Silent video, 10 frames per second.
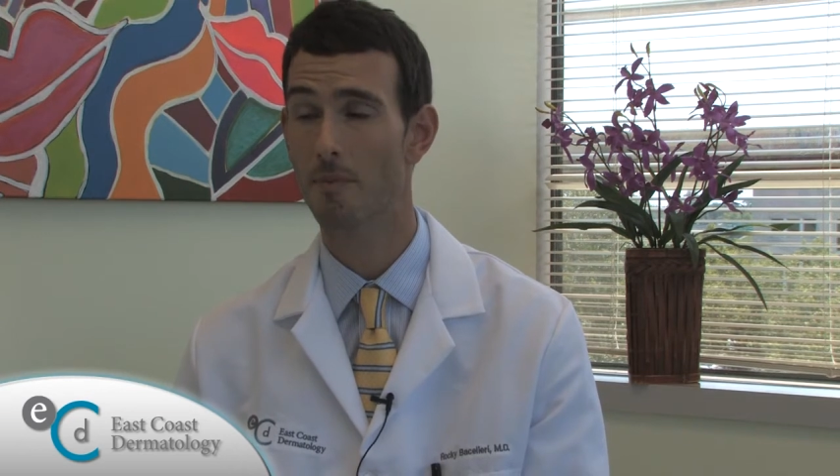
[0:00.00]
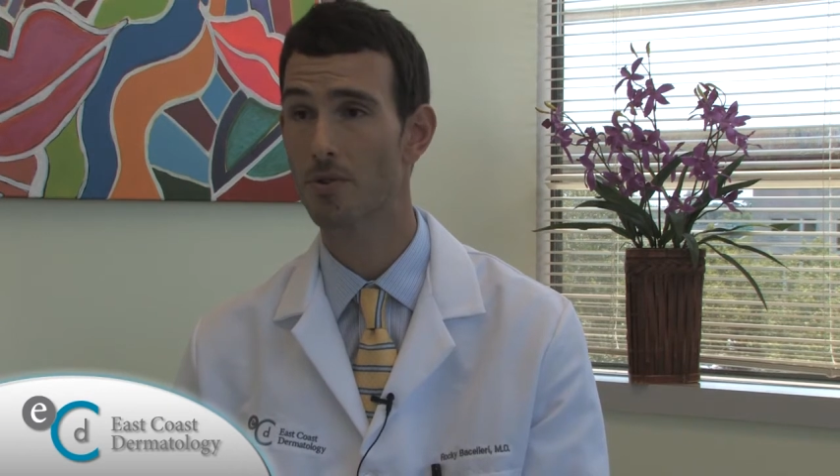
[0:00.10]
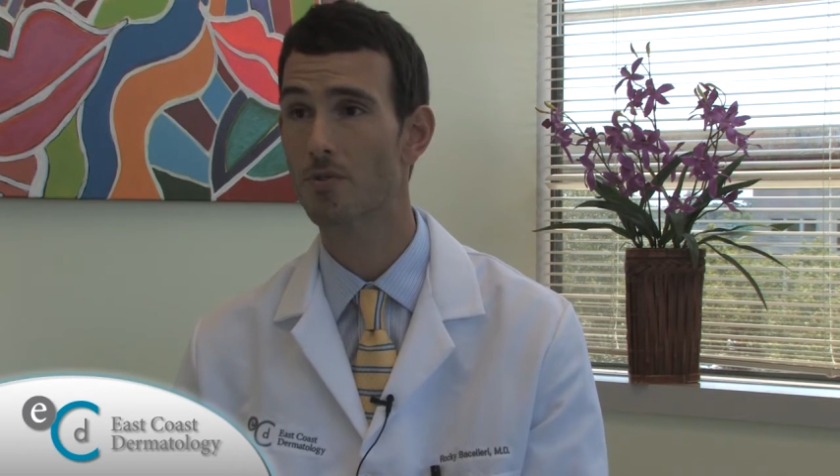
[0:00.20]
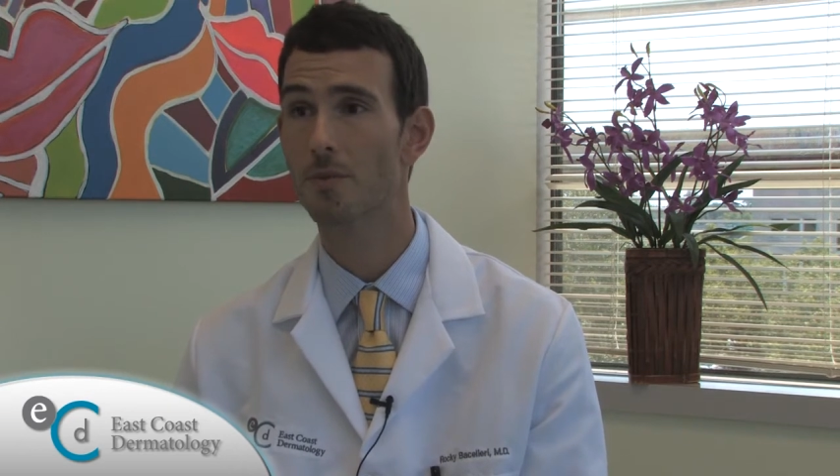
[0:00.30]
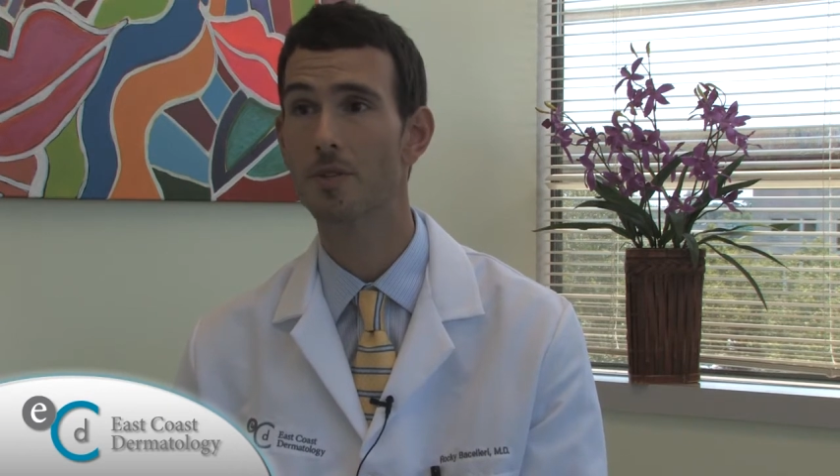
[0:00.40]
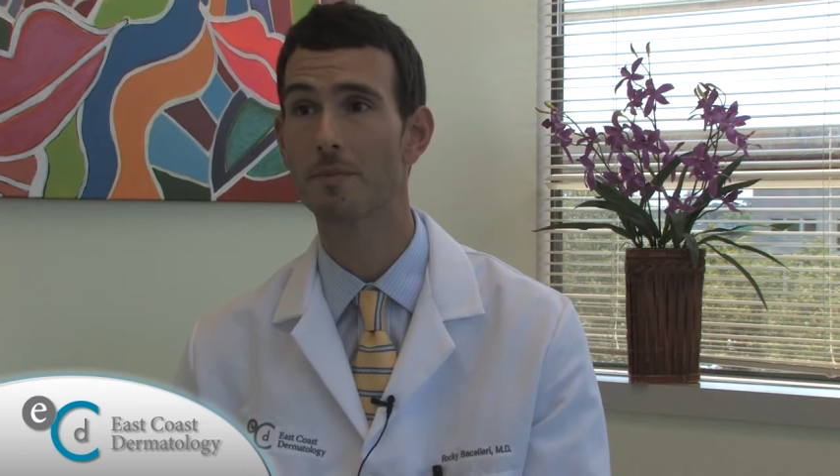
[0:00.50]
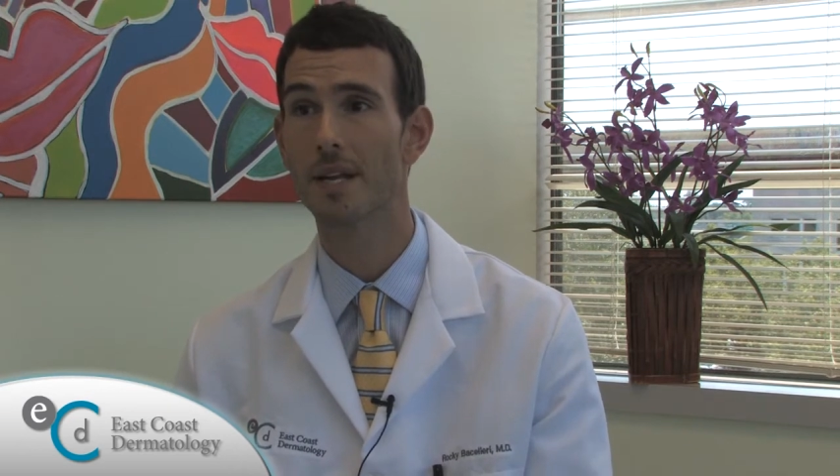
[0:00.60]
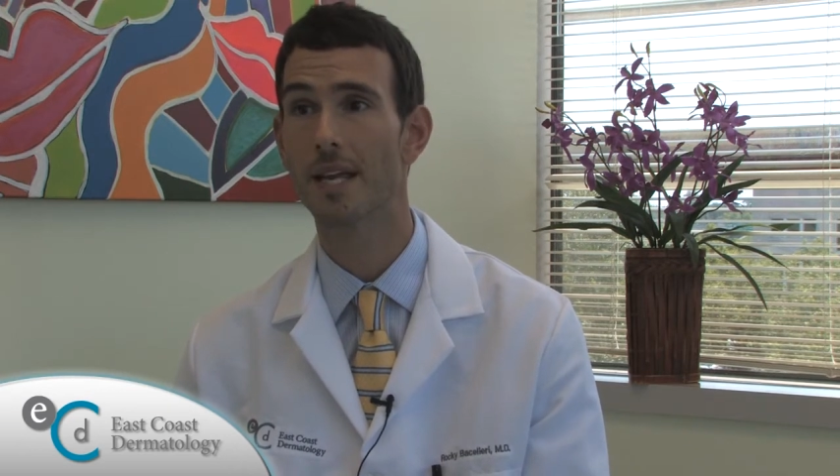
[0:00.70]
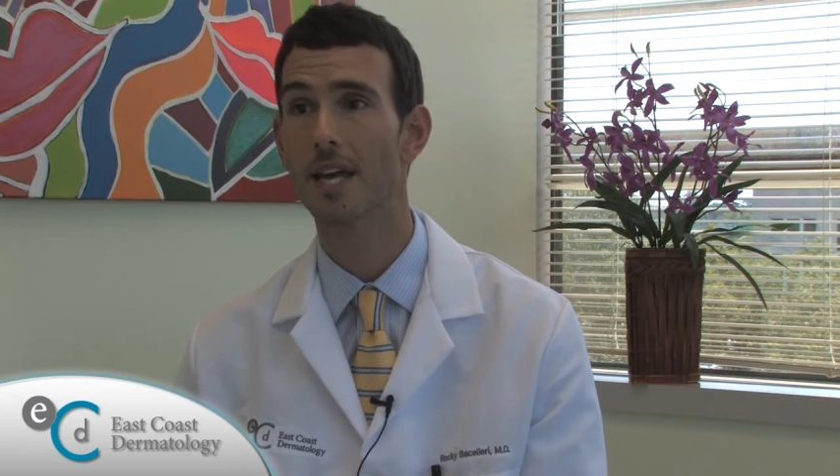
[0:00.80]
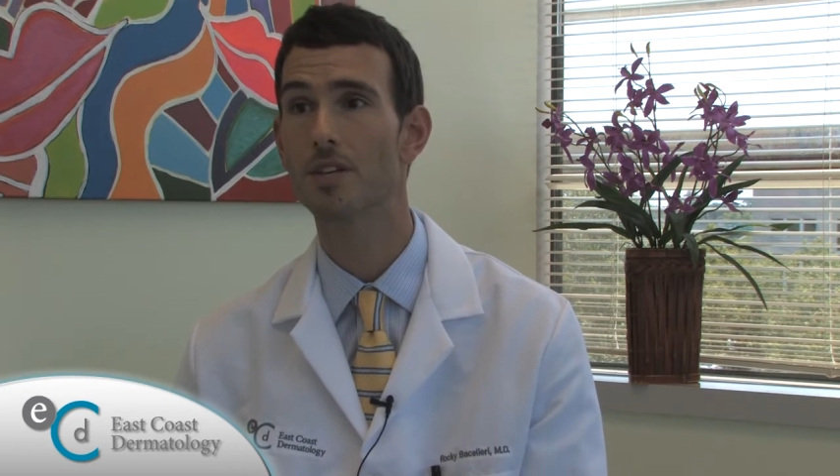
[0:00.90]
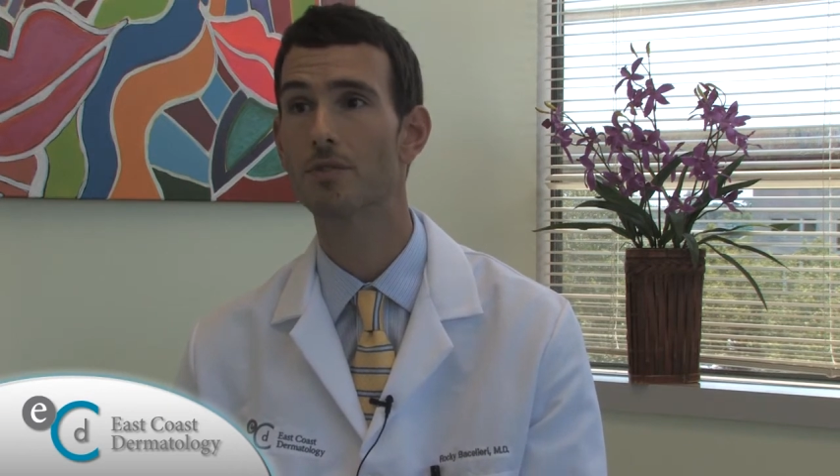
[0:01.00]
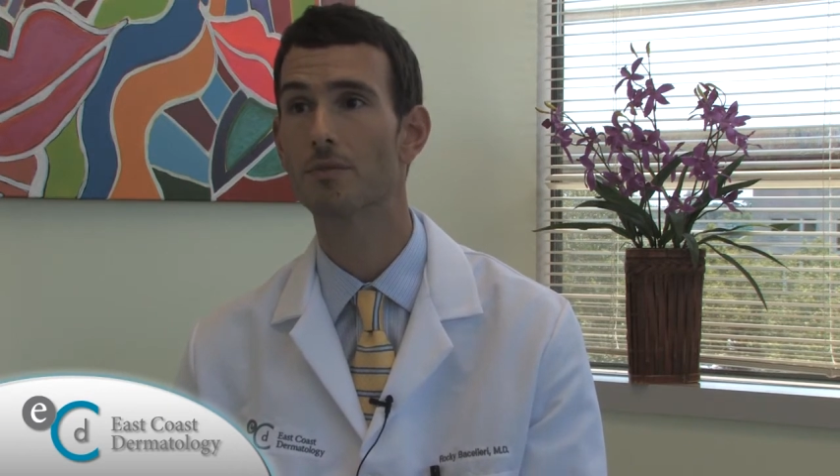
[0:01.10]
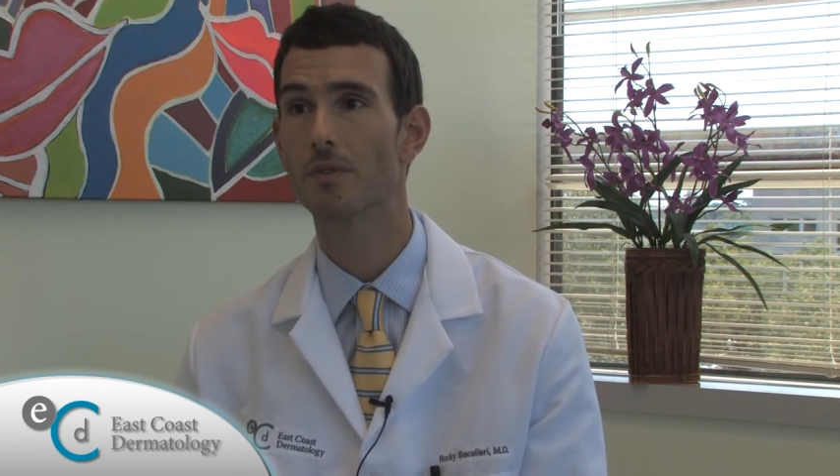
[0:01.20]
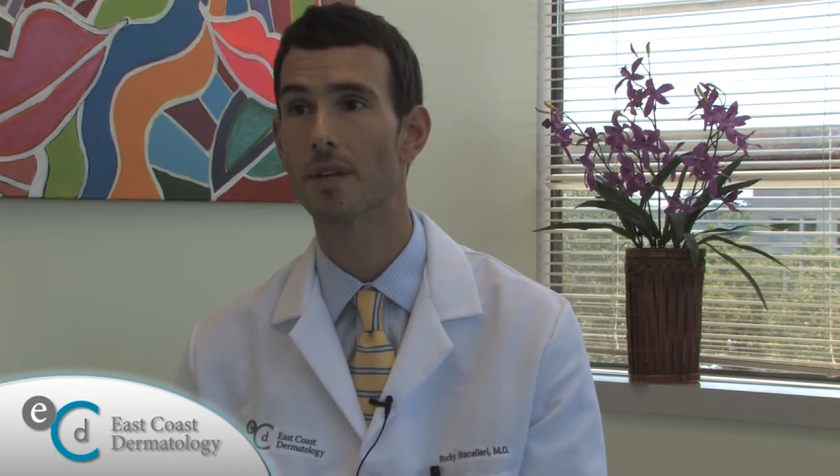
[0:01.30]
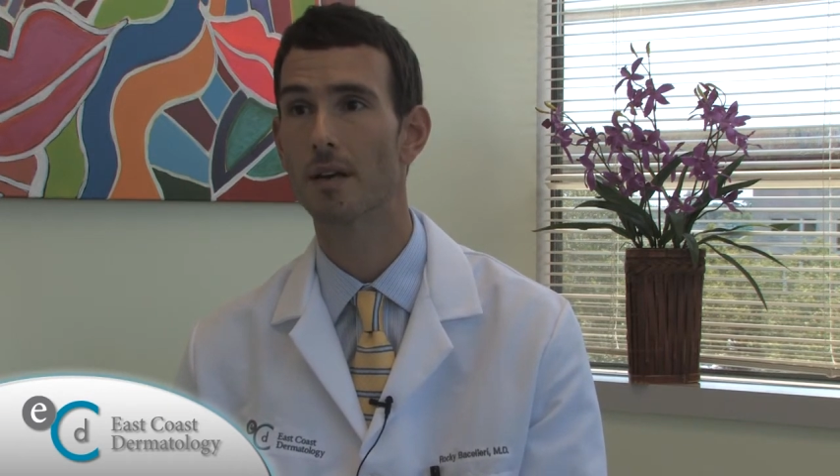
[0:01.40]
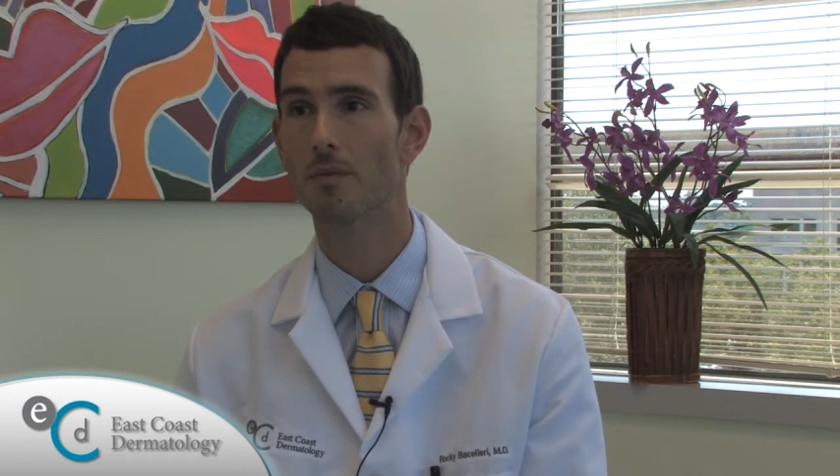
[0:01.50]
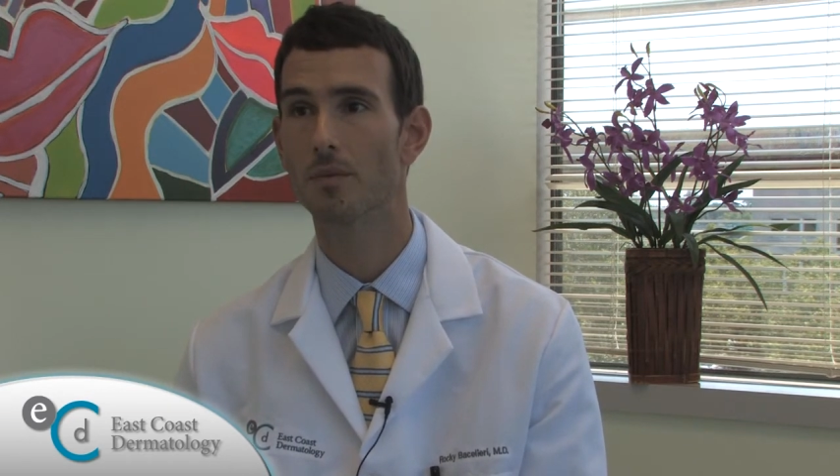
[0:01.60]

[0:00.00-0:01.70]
prescription medication for that.